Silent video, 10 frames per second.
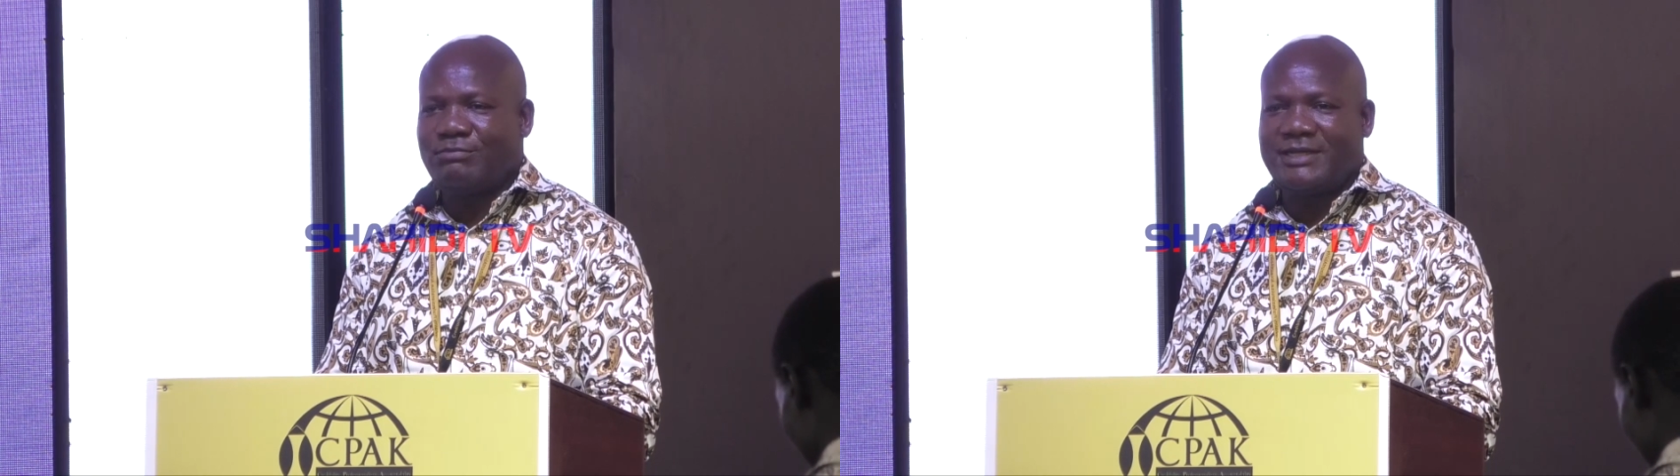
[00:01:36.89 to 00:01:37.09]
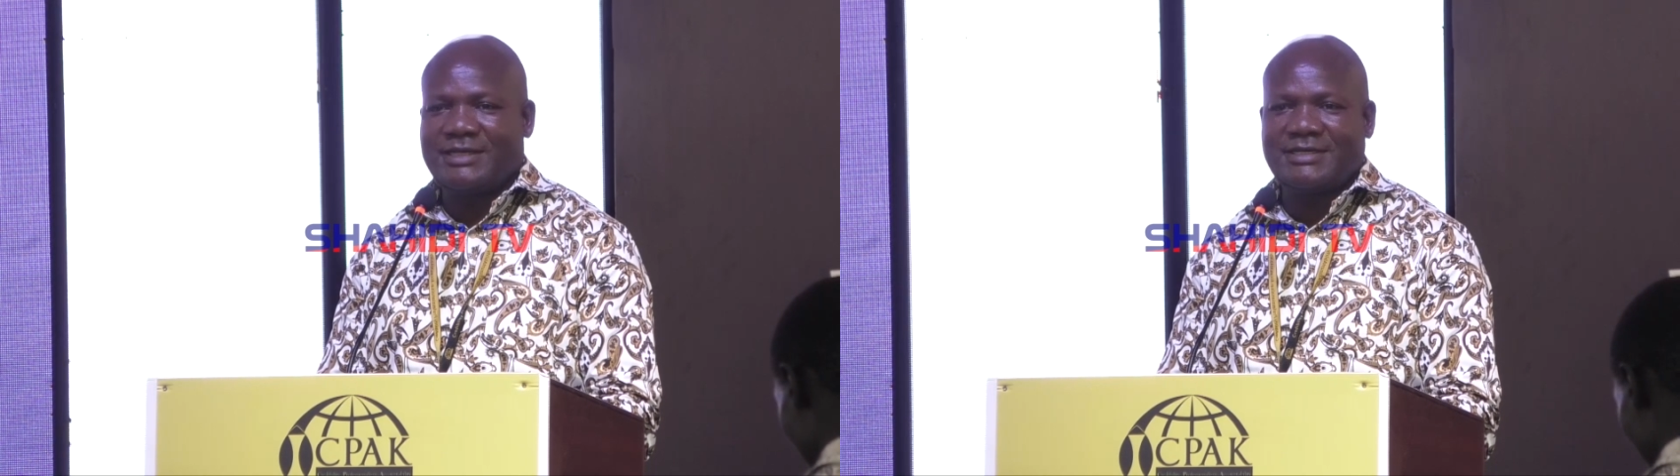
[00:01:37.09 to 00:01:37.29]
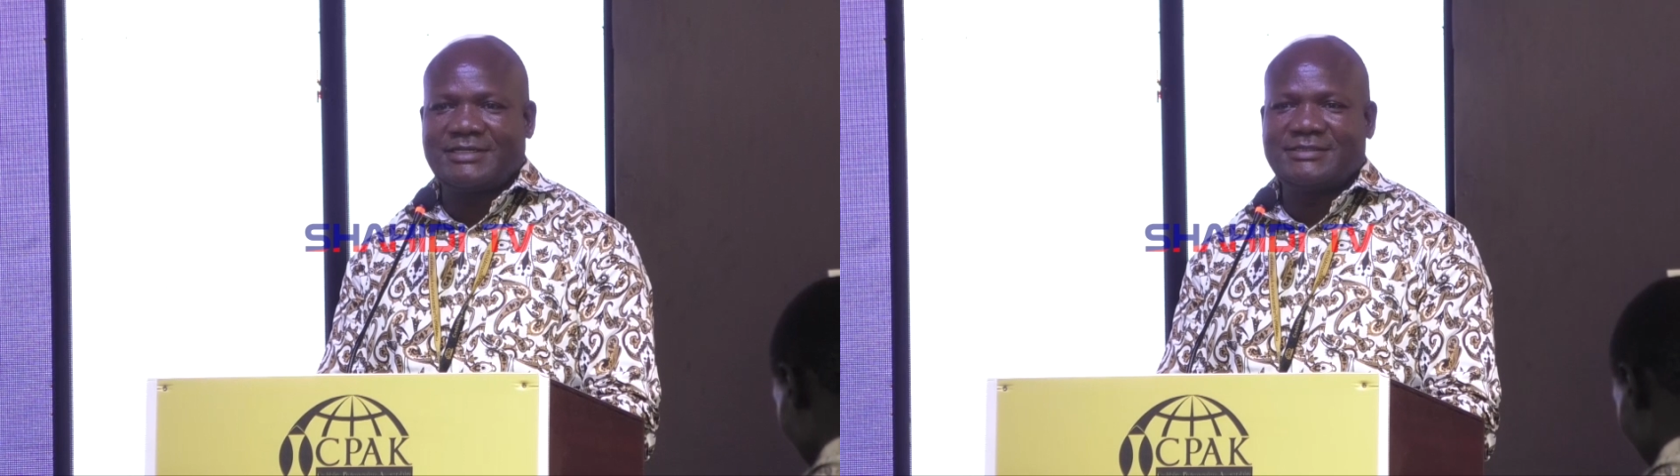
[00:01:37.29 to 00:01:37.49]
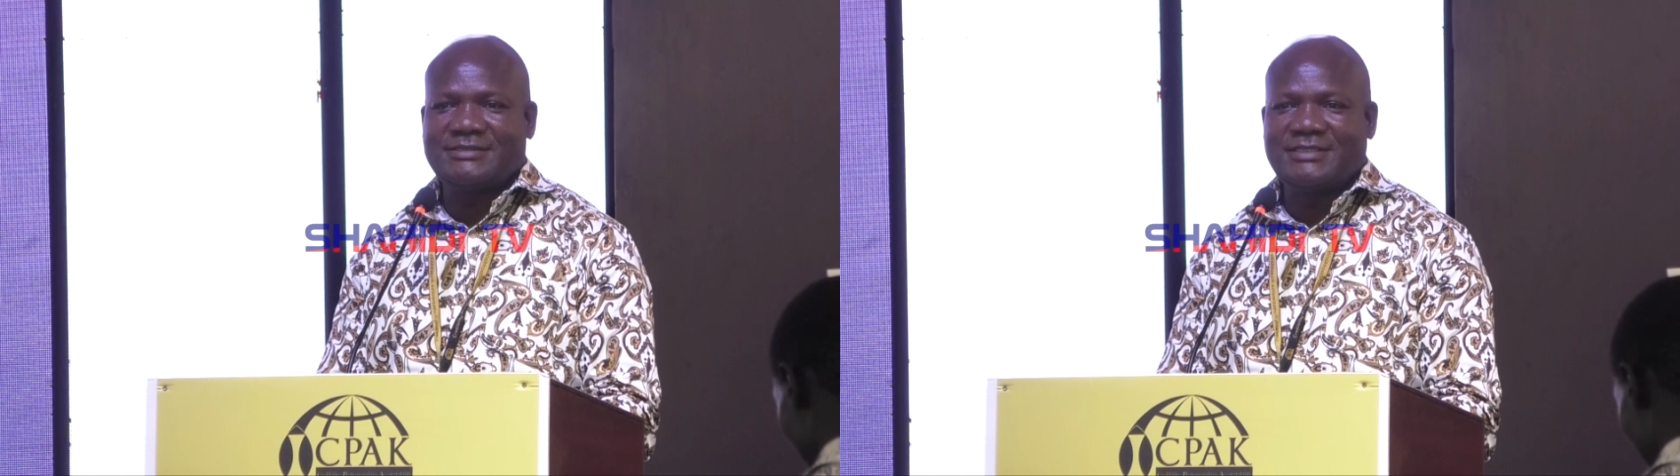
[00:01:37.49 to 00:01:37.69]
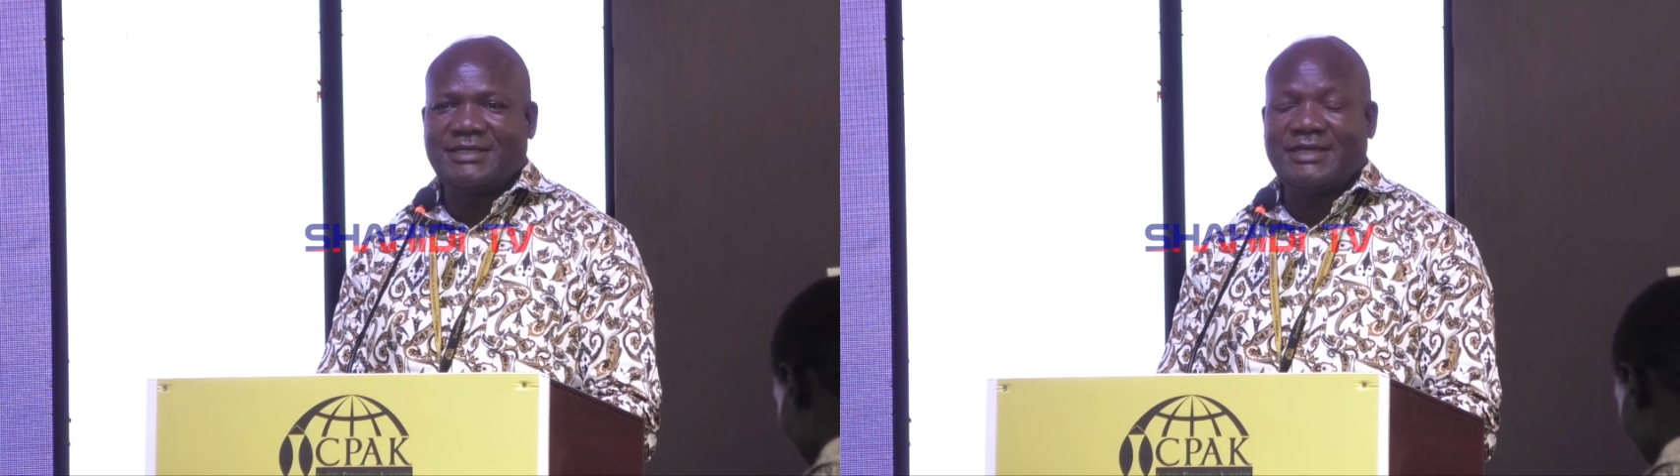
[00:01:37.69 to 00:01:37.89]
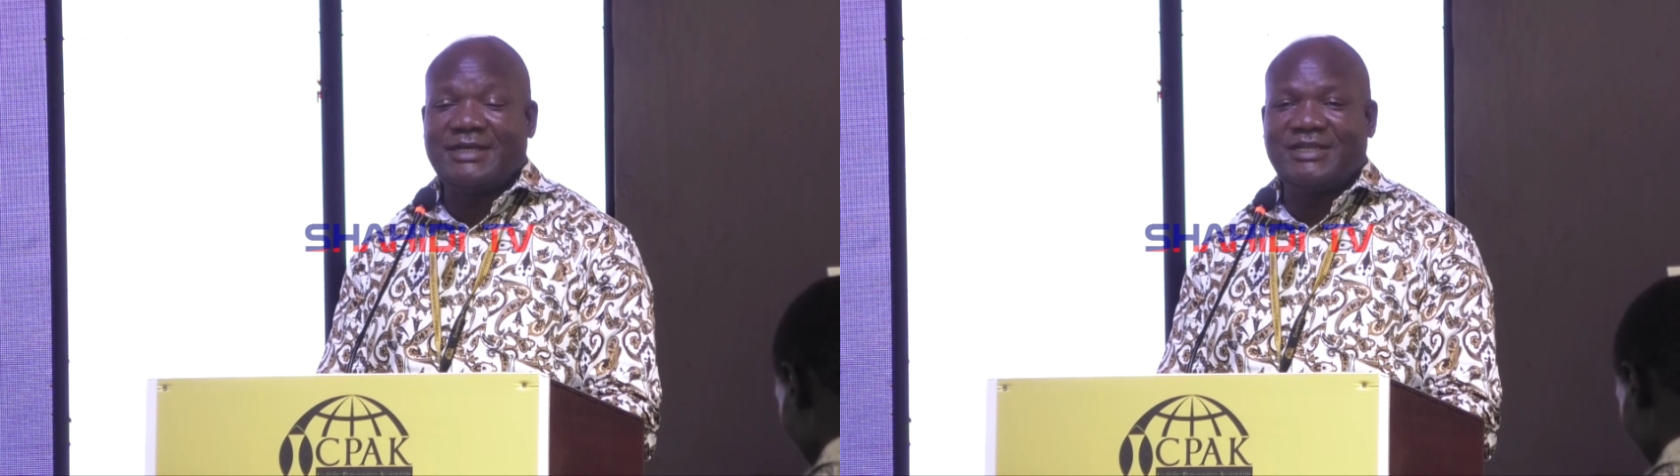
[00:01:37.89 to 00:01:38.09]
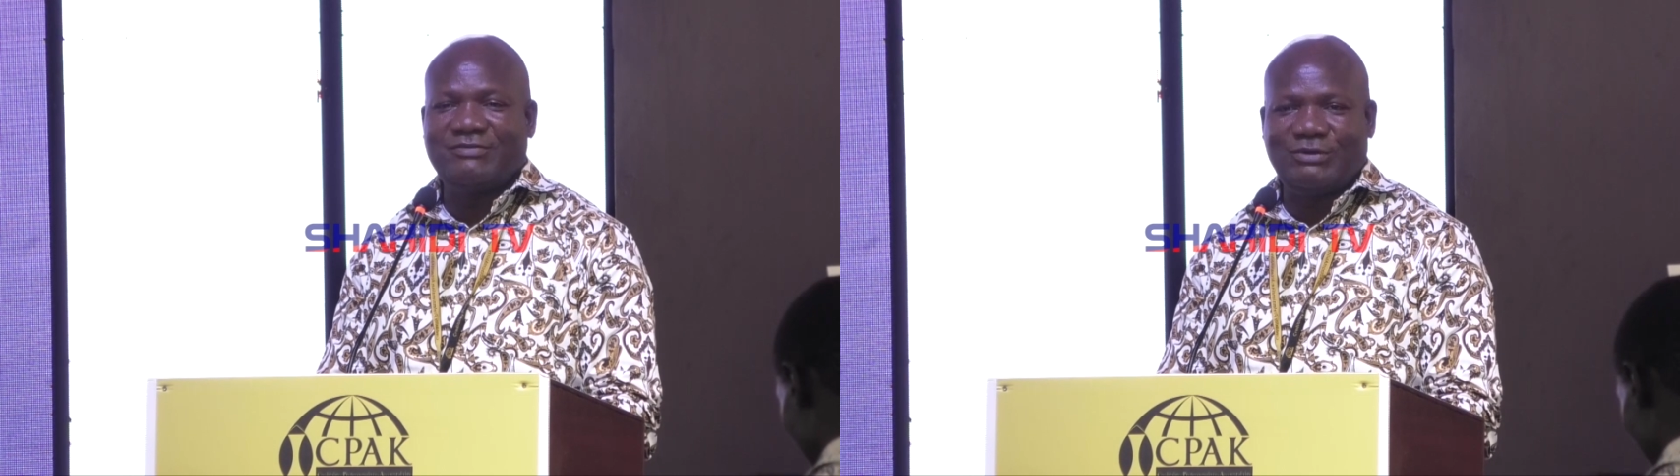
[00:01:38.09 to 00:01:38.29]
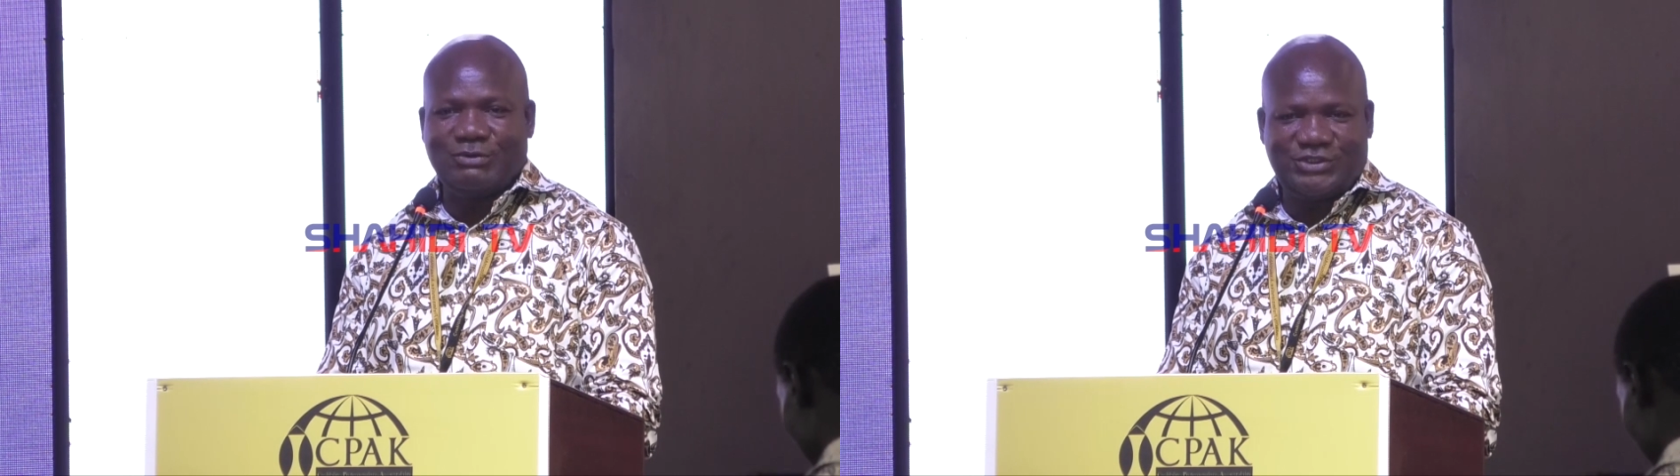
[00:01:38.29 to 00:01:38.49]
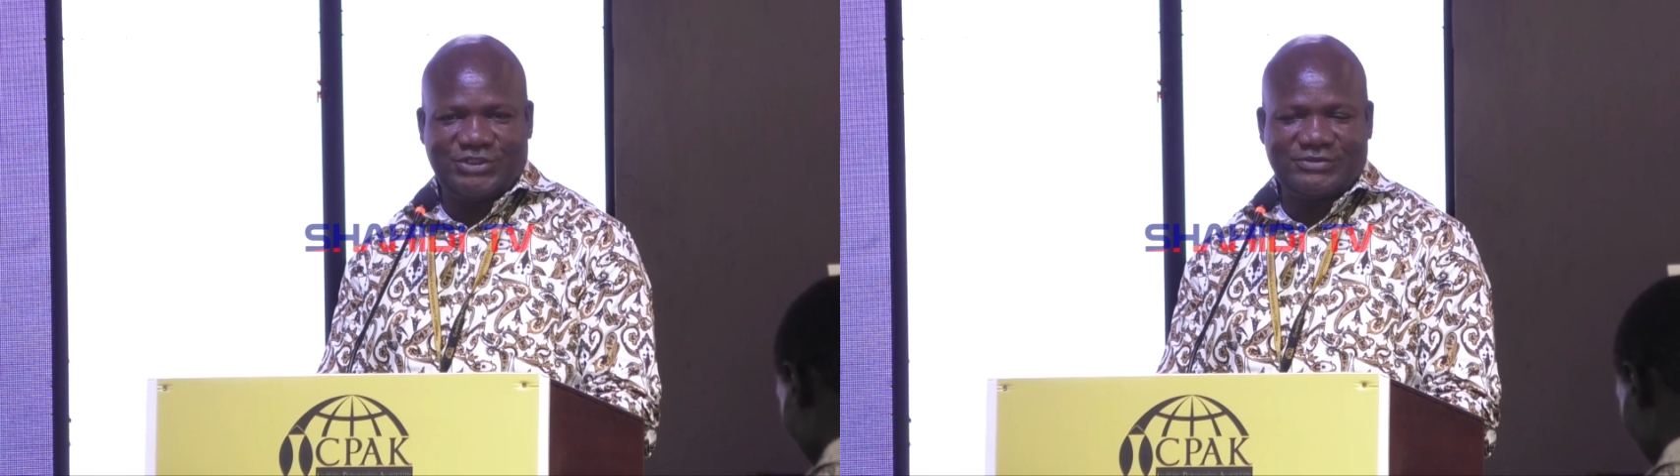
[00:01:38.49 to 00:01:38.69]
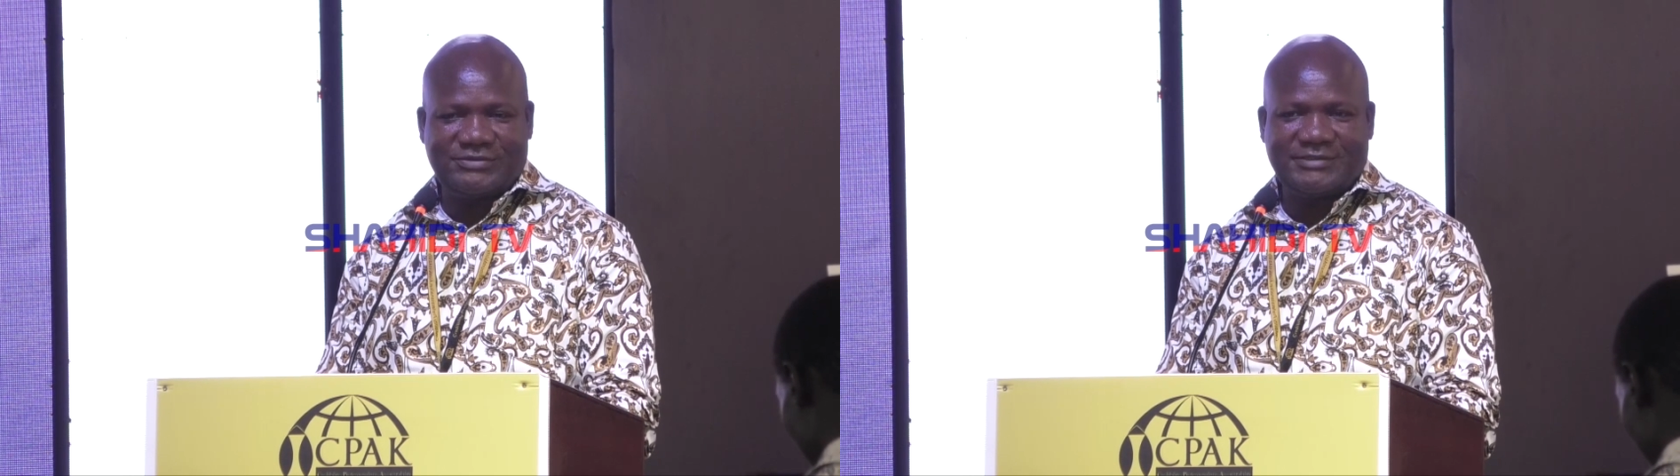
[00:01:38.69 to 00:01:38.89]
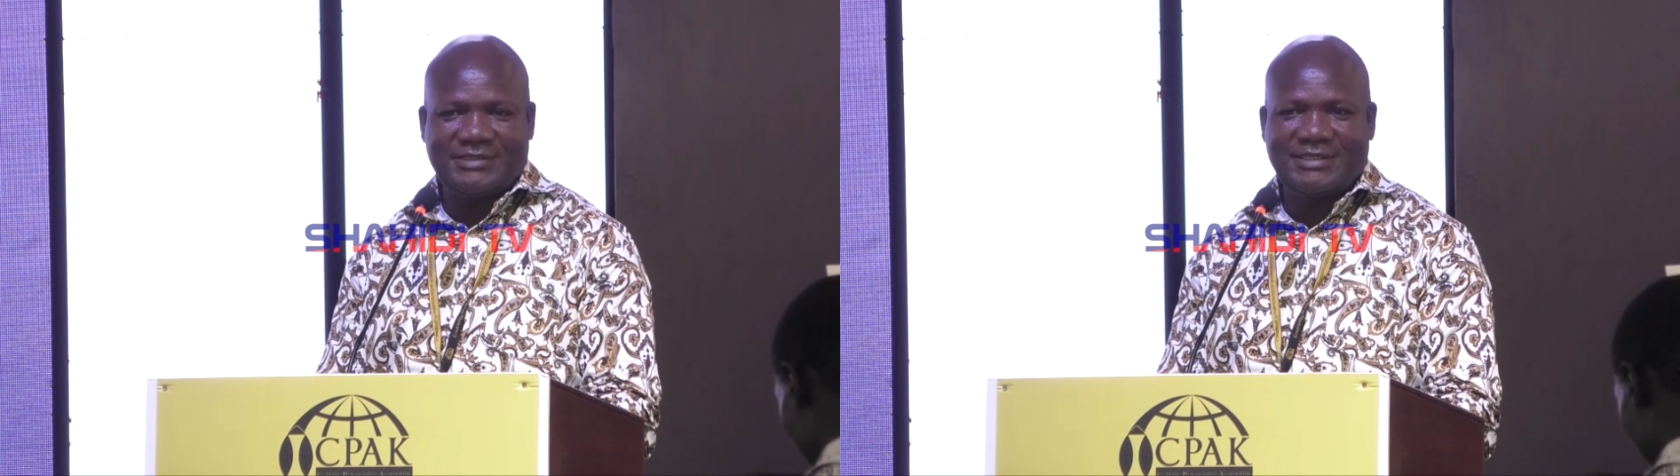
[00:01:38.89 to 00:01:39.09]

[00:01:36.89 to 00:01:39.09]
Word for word: back uh, devolution,